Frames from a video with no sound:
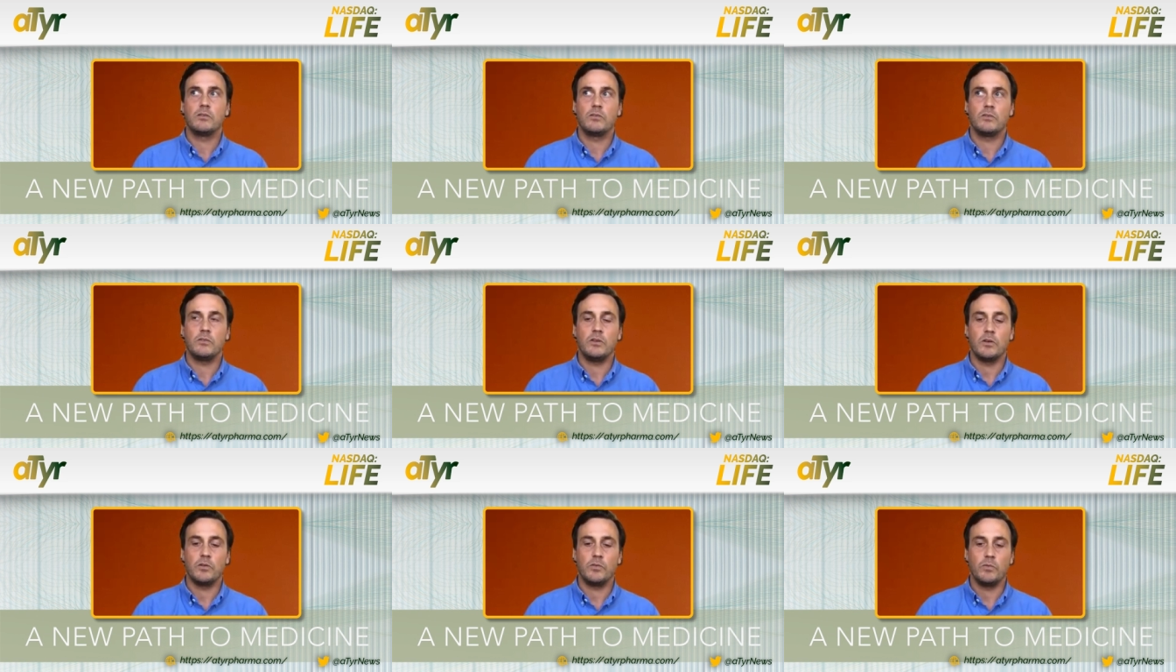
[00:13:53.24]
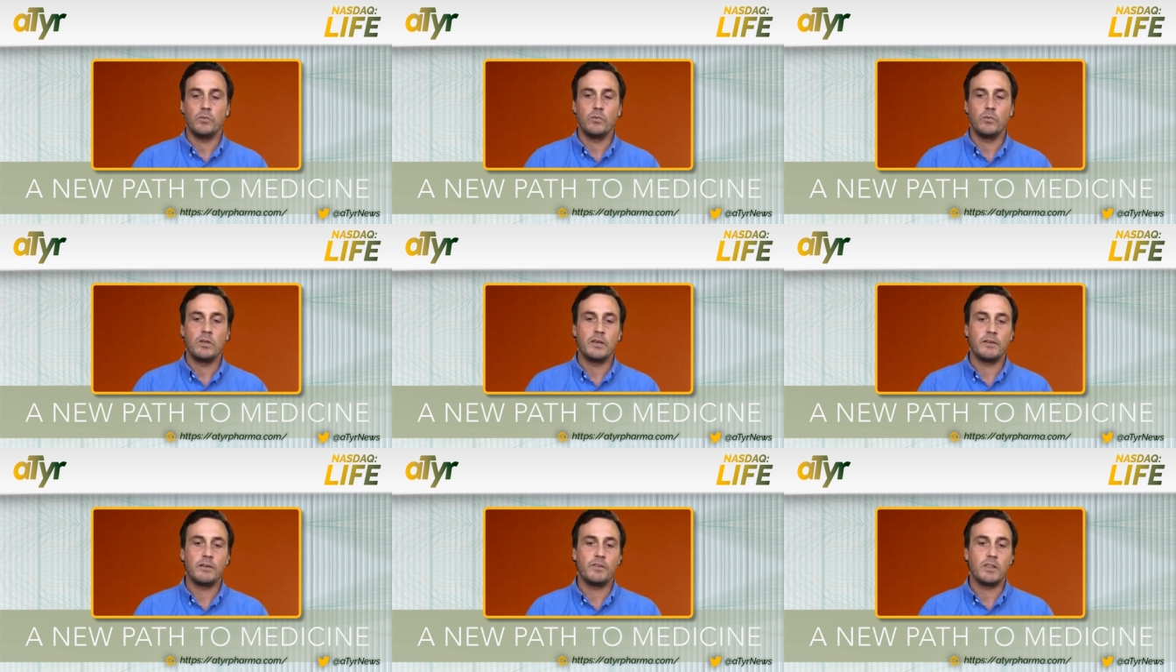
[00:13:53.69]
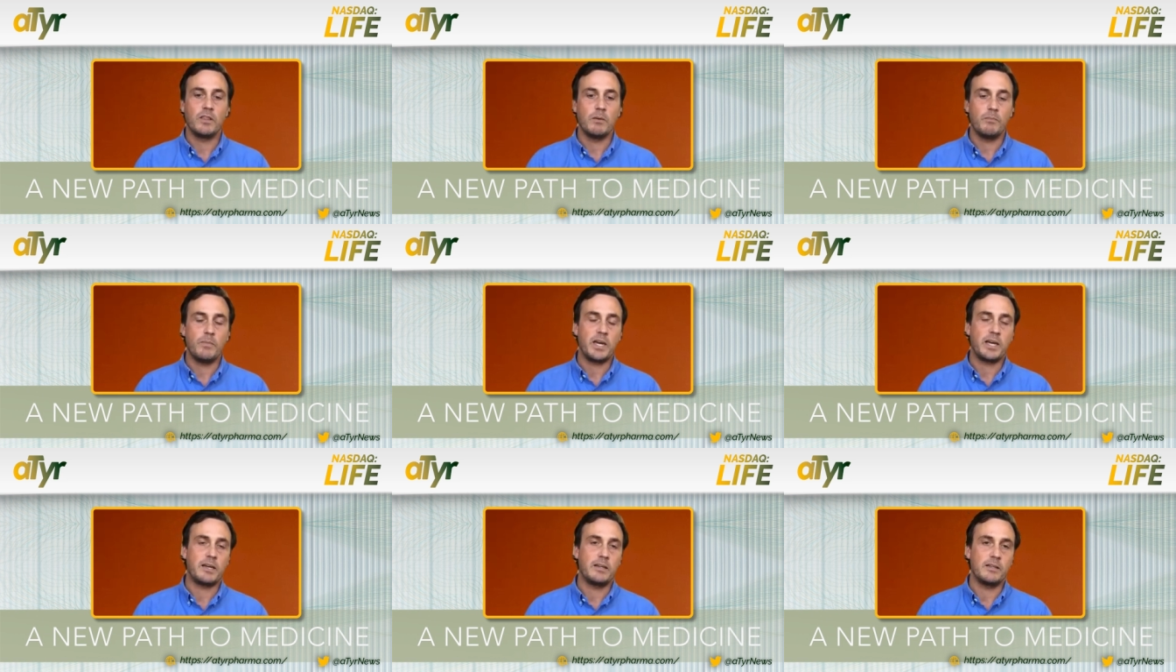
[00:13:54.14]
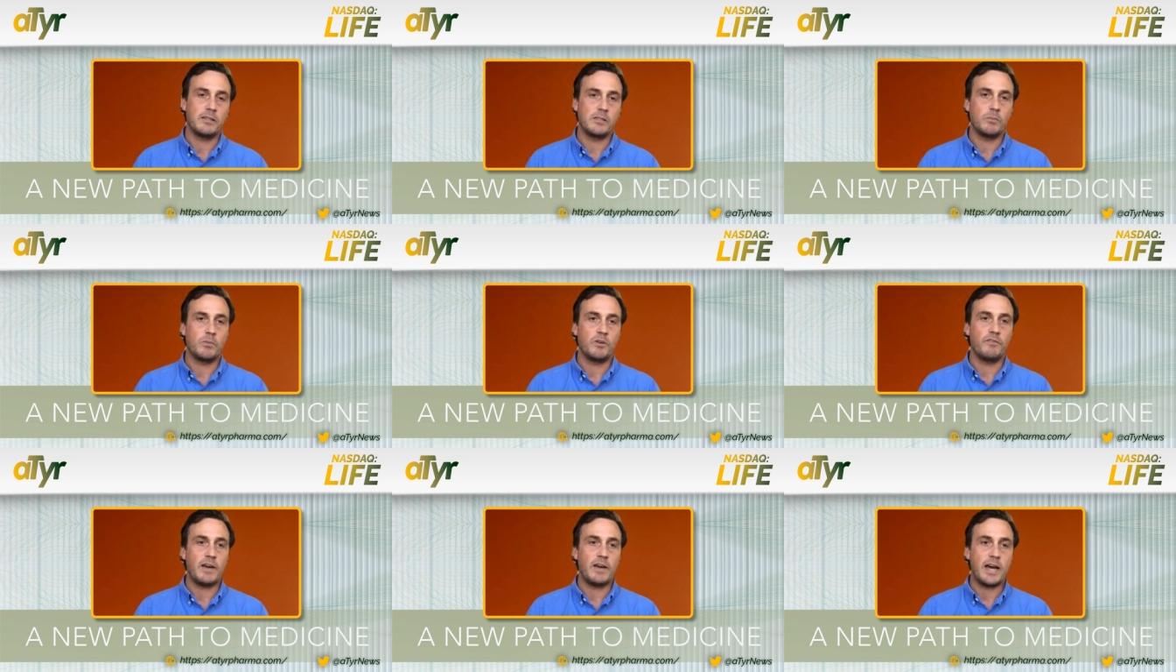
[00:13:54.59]
you know, given the mechanism
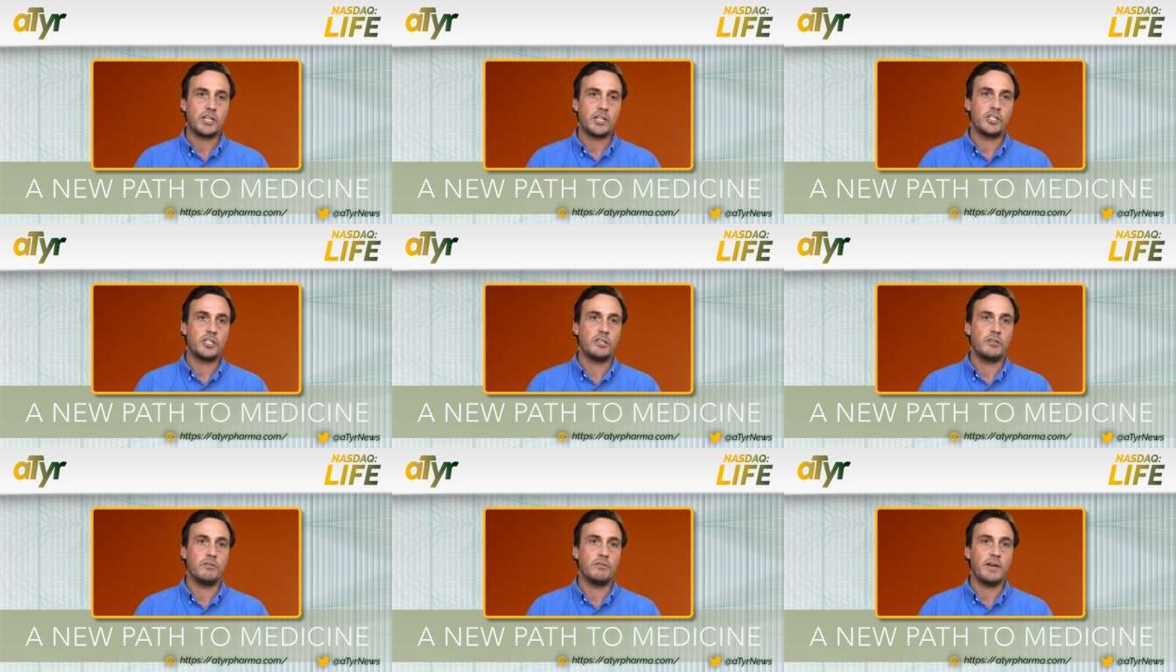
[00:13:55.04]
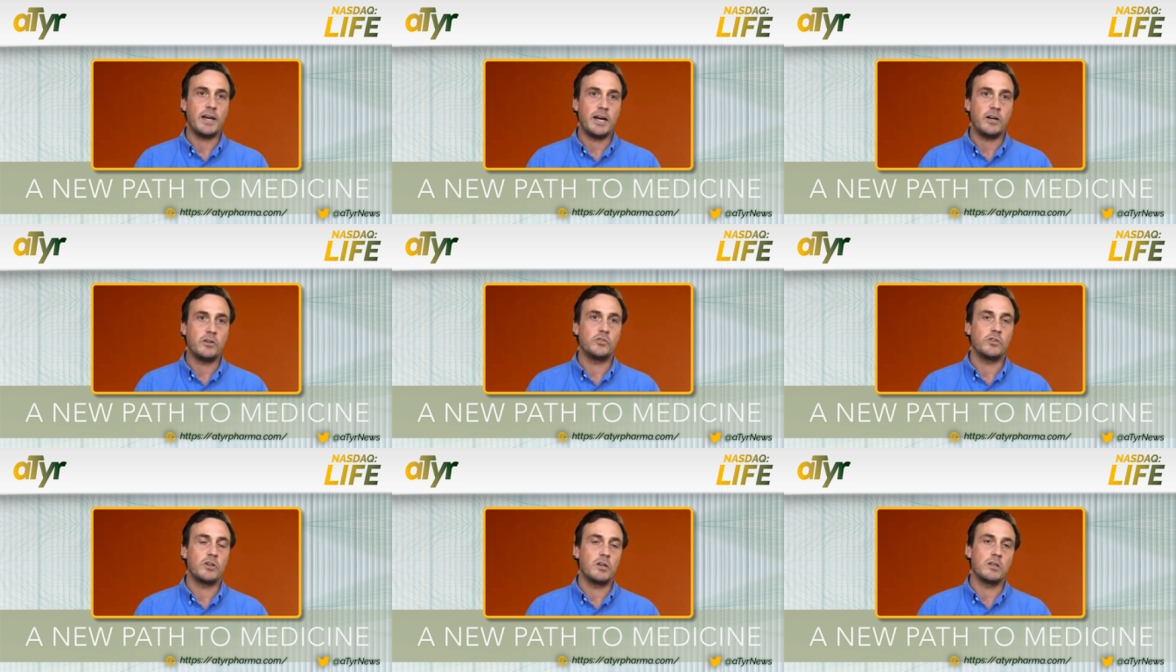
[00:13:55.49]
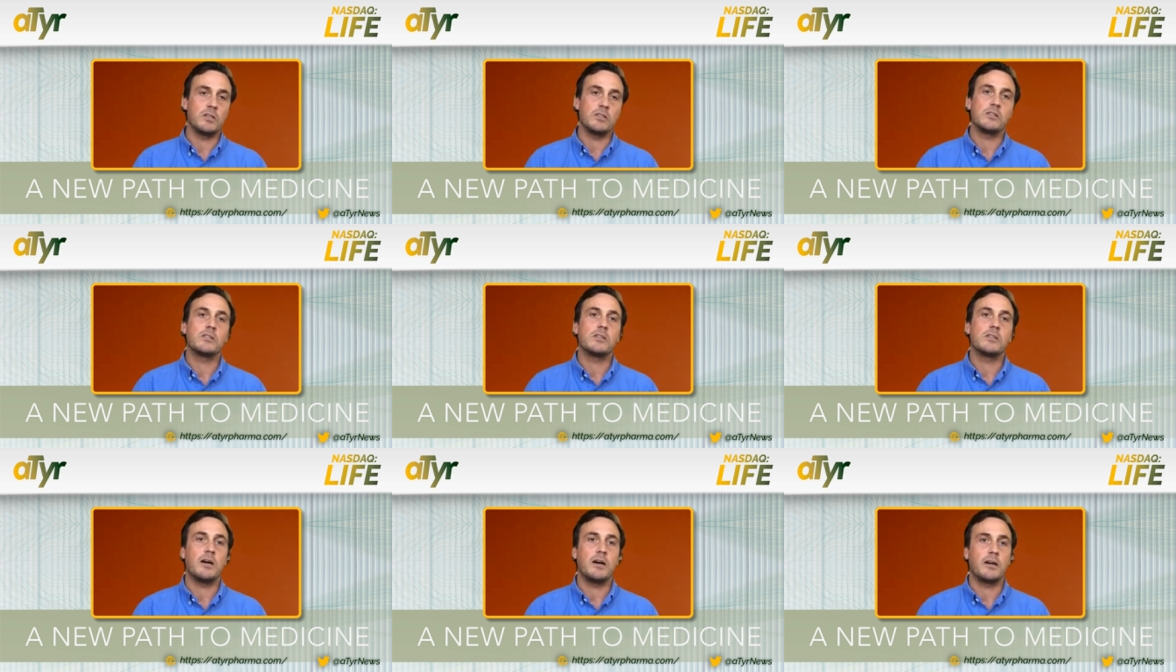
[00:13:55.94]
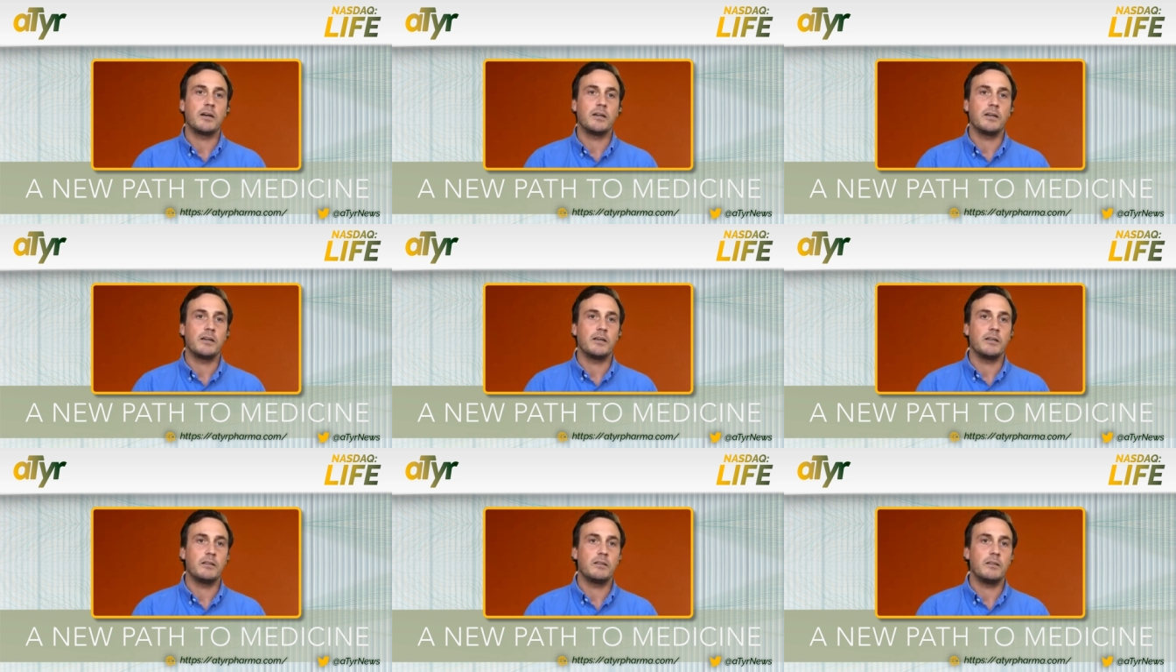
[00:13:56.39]
of action of our drug is targeting